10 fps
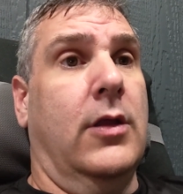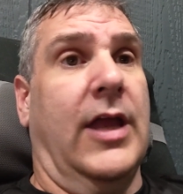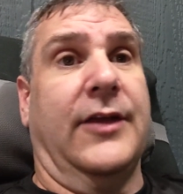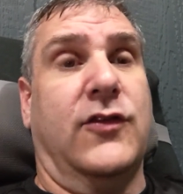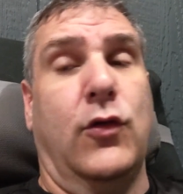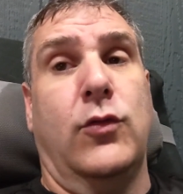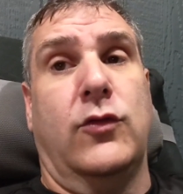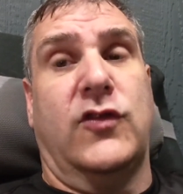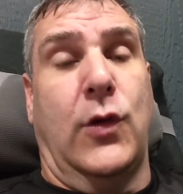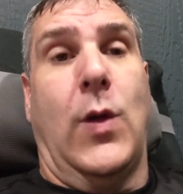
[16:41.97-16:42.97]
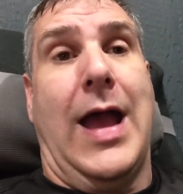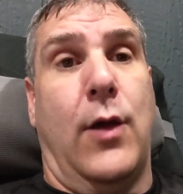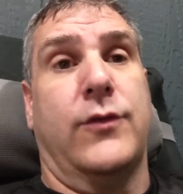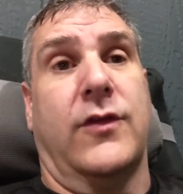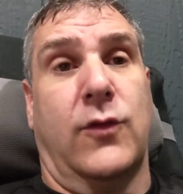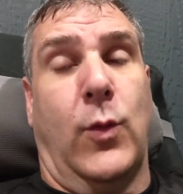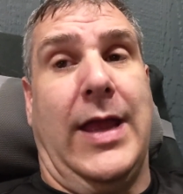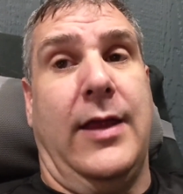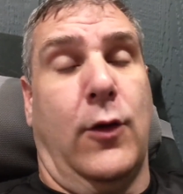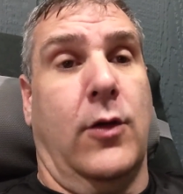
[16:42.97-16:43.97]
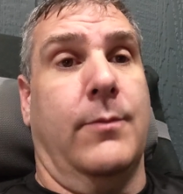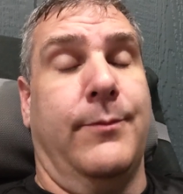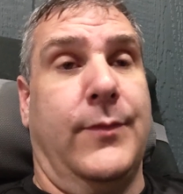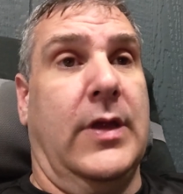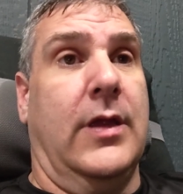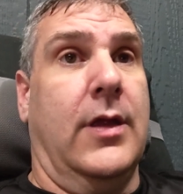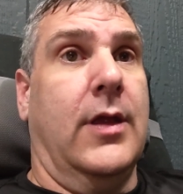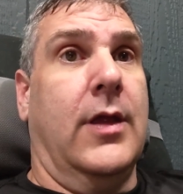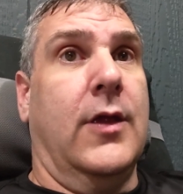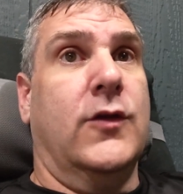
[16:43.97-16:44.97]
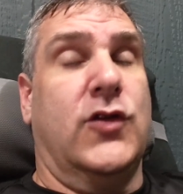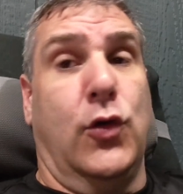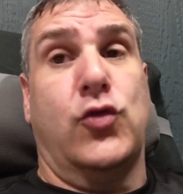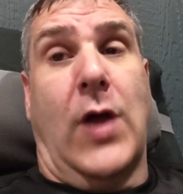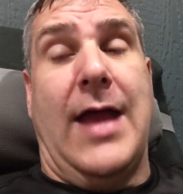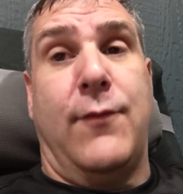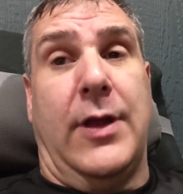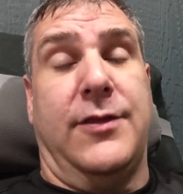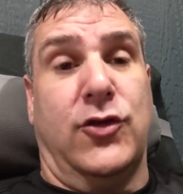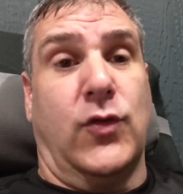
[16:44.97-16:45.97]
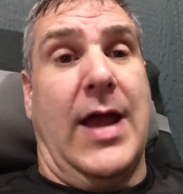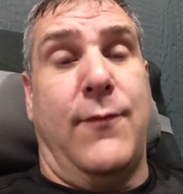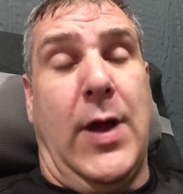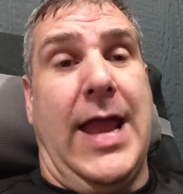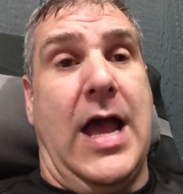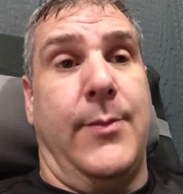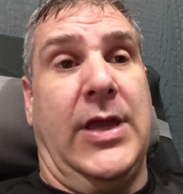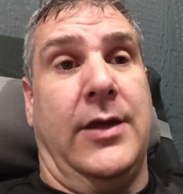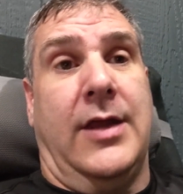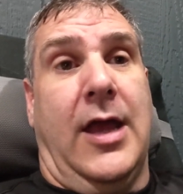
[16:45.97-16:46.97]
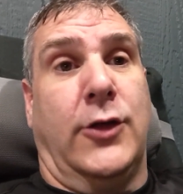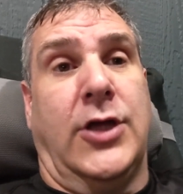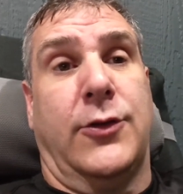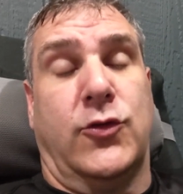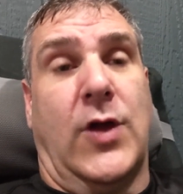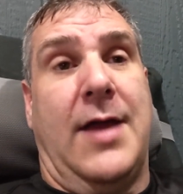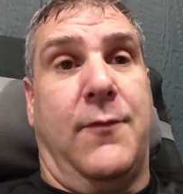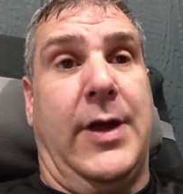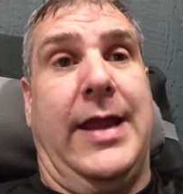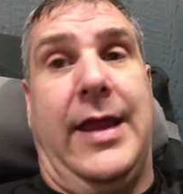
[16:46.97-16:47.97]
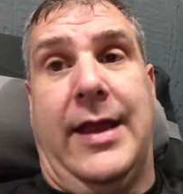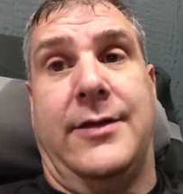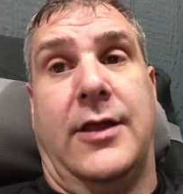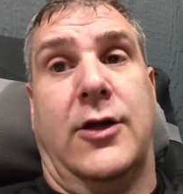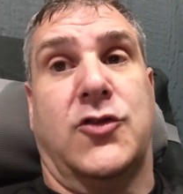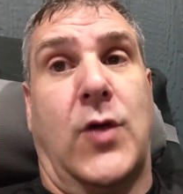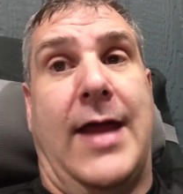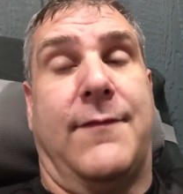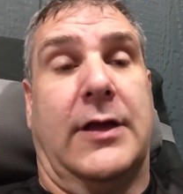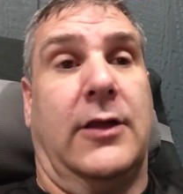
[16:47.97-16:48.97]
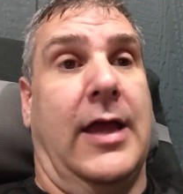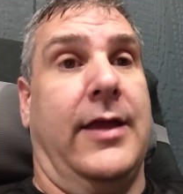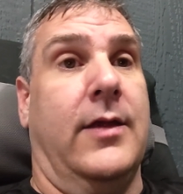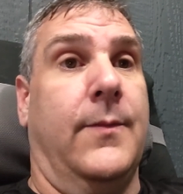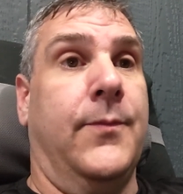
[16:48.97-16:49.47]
like two houses away, or the driveway I'm in, another driveway, and then a traffic light.